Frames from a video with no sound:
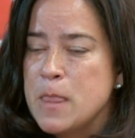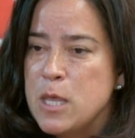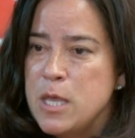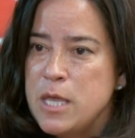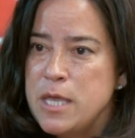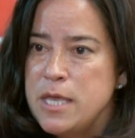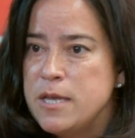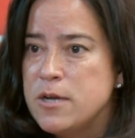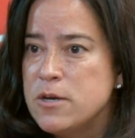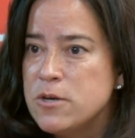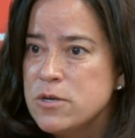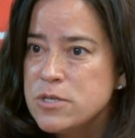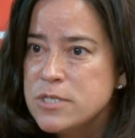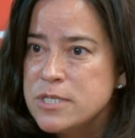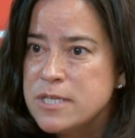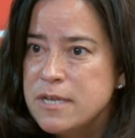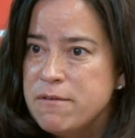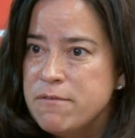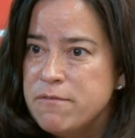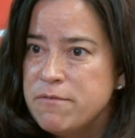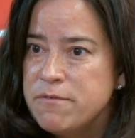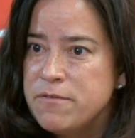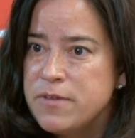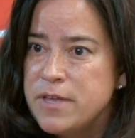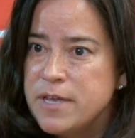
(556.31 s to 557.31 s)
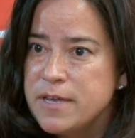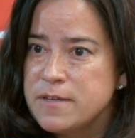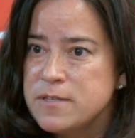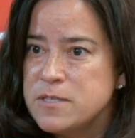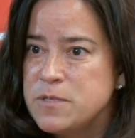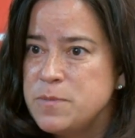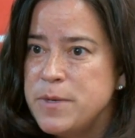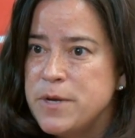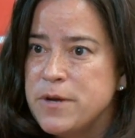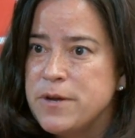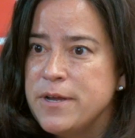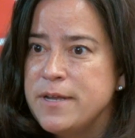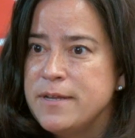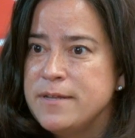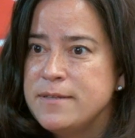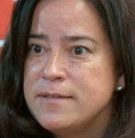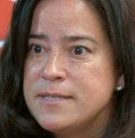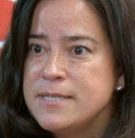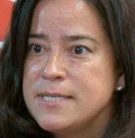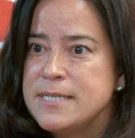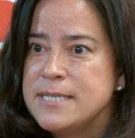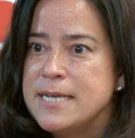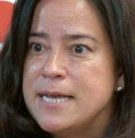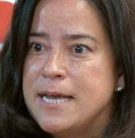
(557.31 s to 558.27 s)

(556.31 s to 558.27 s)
years of experience